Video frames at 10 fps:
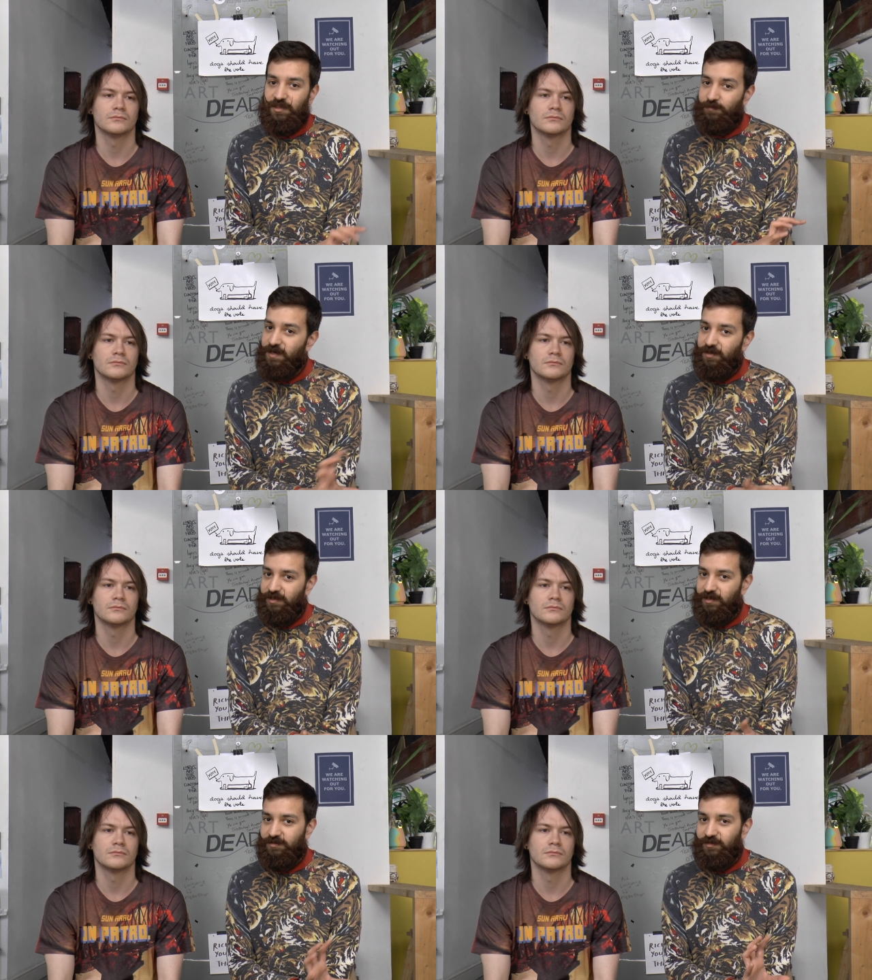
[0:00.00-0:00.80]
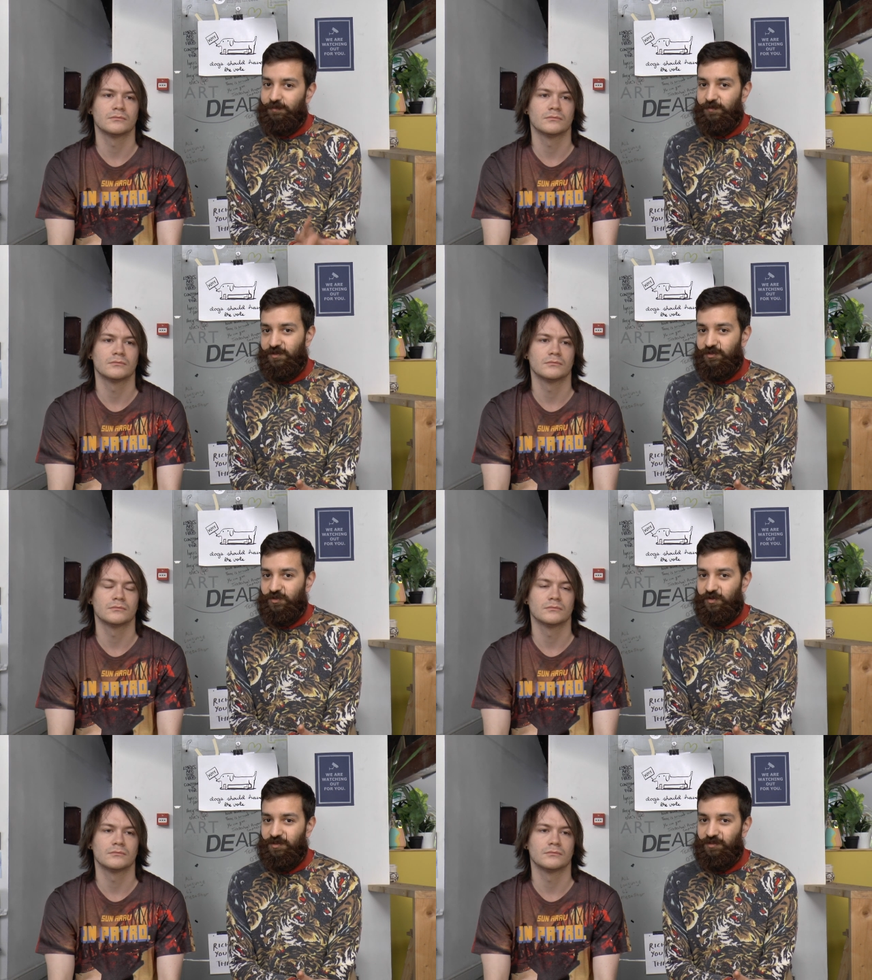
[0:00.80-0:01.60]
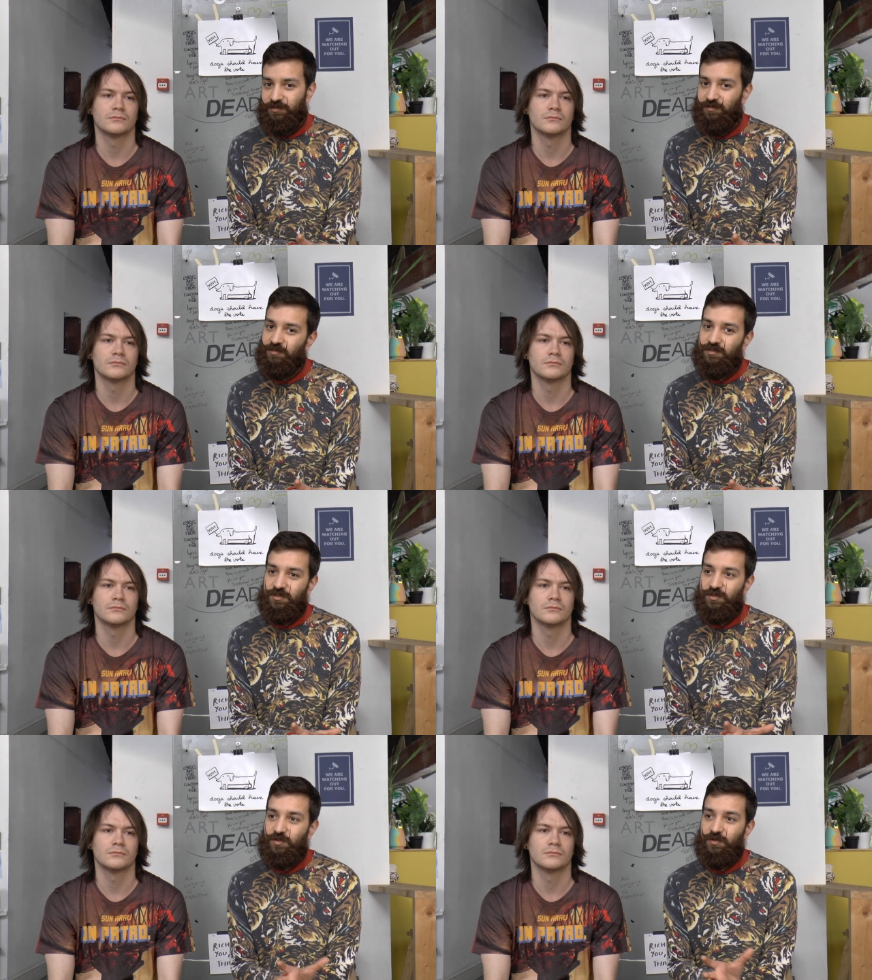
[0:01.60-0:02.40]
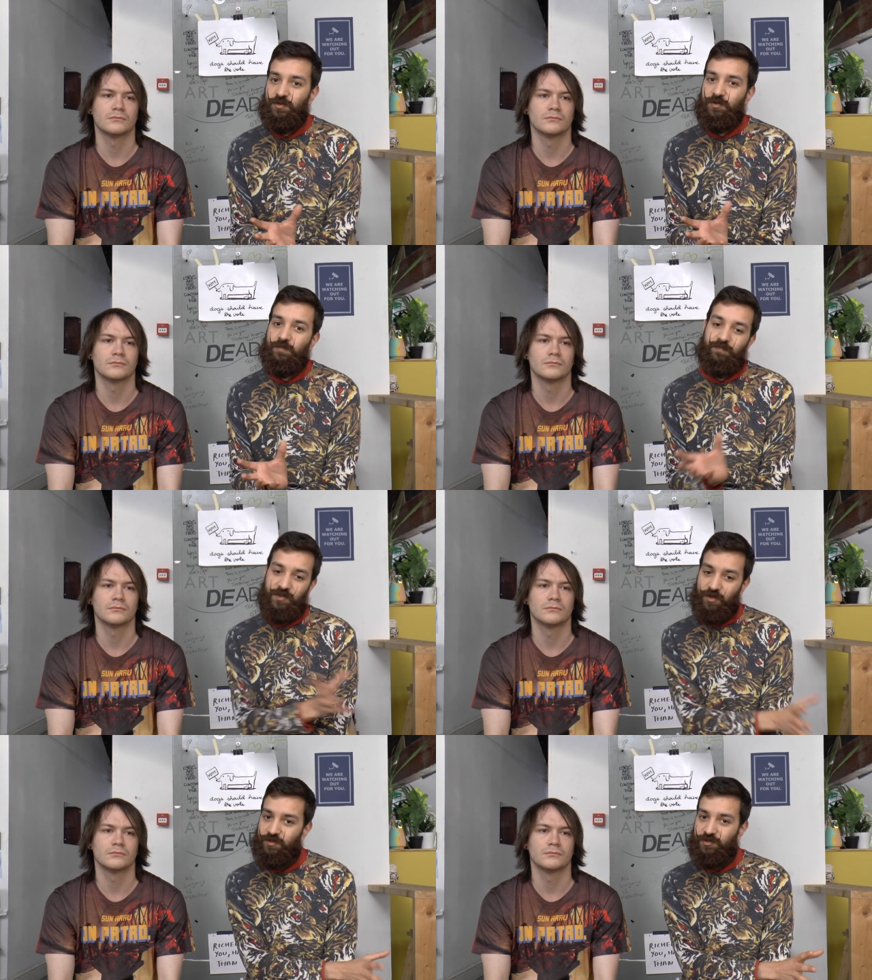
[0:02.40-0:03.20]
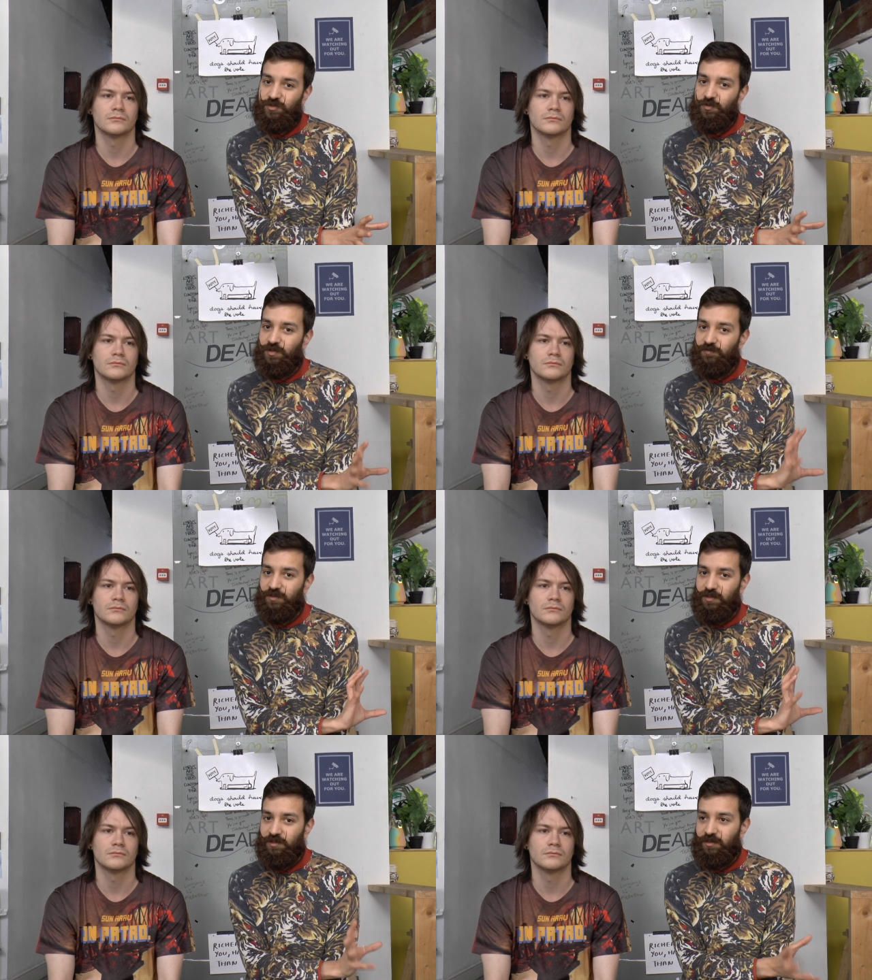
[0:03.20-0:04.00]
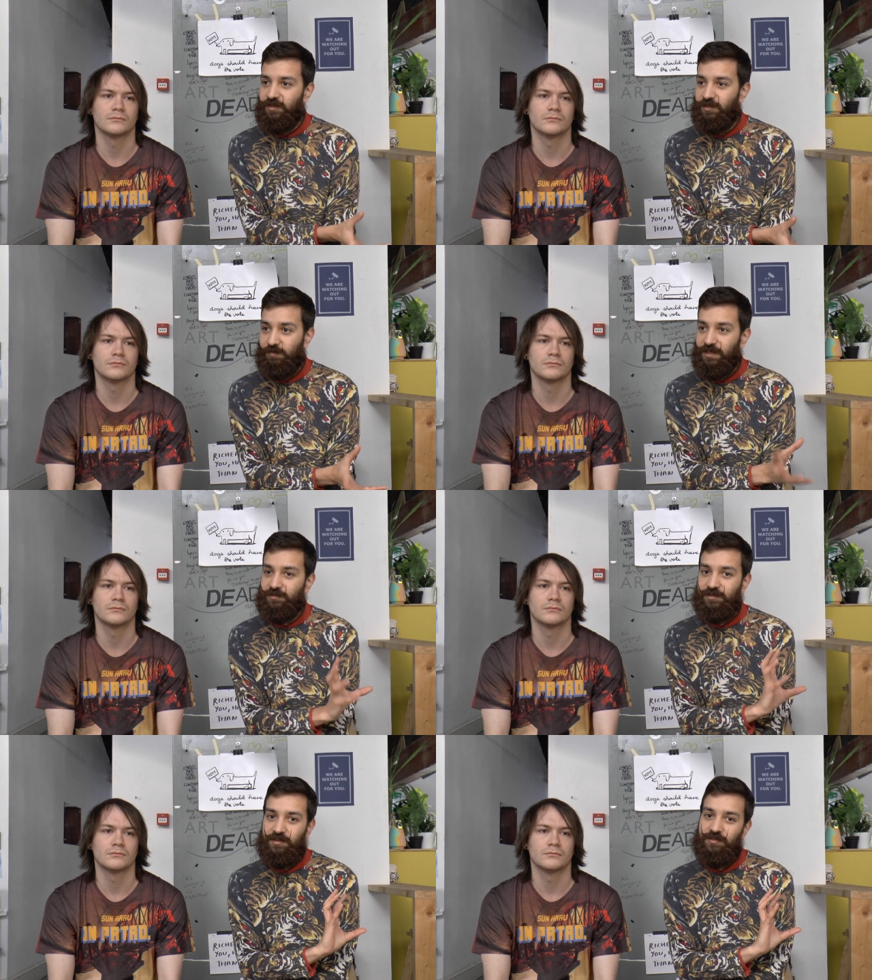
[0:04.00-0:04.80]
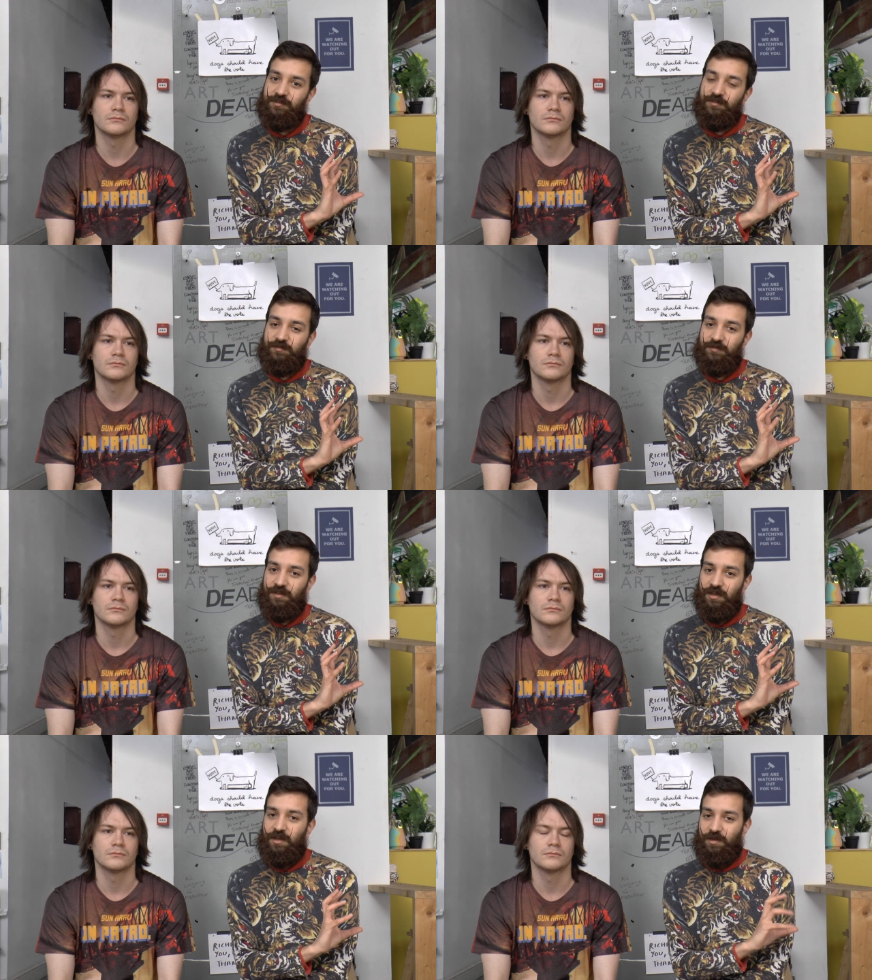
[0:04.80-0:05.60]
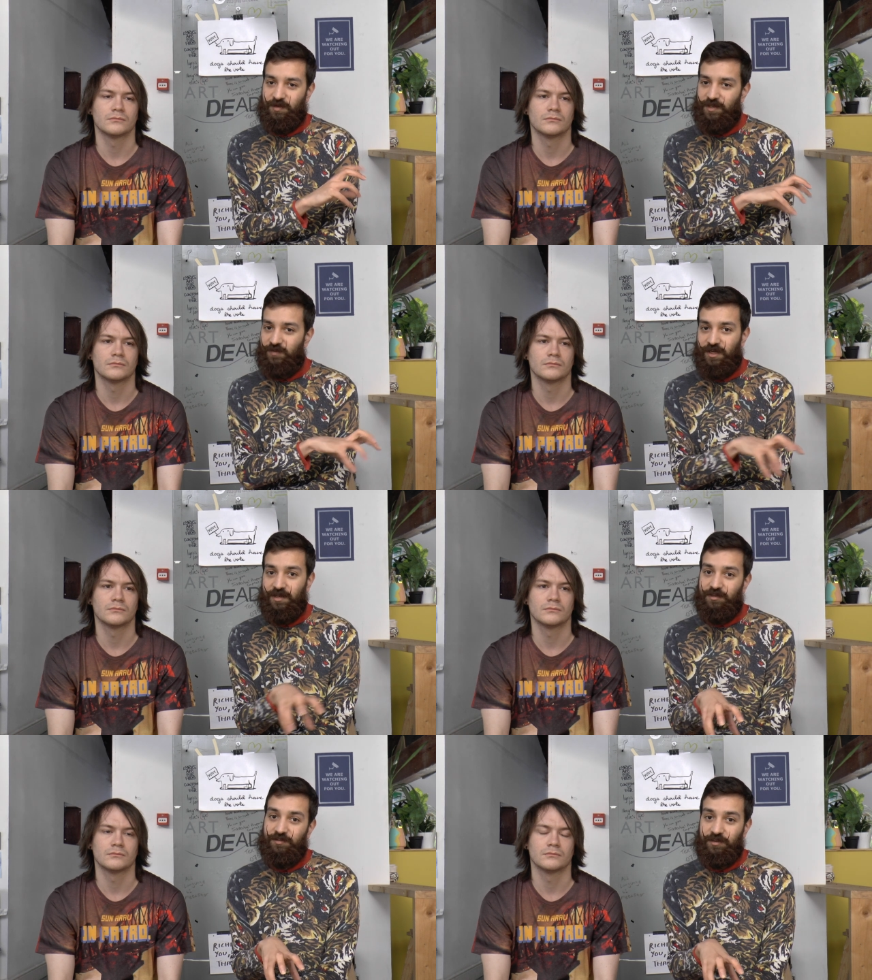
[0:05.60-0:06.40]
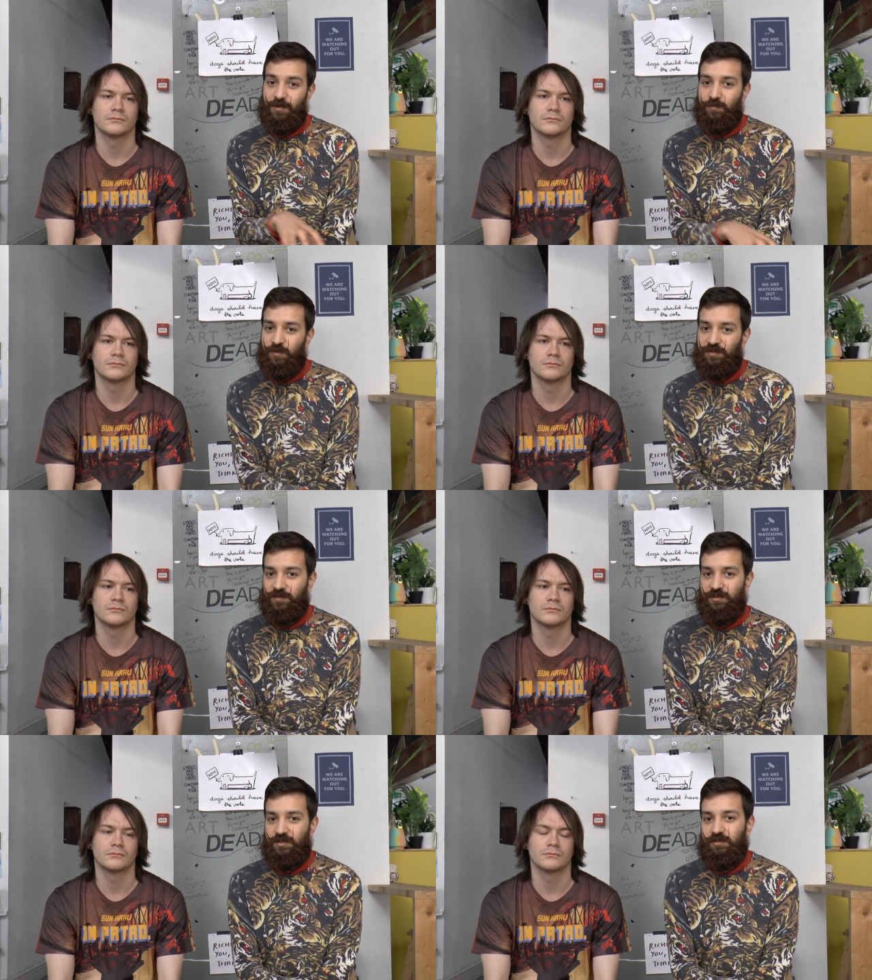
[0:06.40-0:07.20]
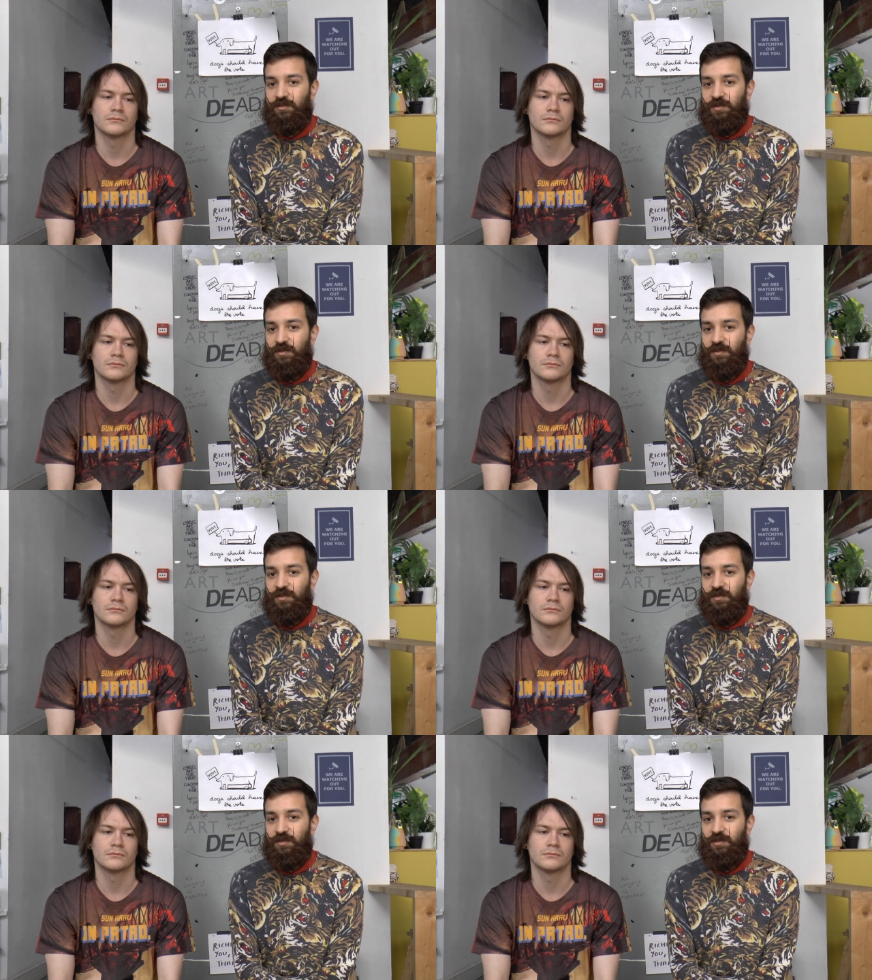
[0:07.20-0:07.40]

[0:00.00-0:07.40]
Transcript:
Speaker 1: that's partly a deliberate choice to dodge all of the kind of complexities and kind of tie-ins that come with funding.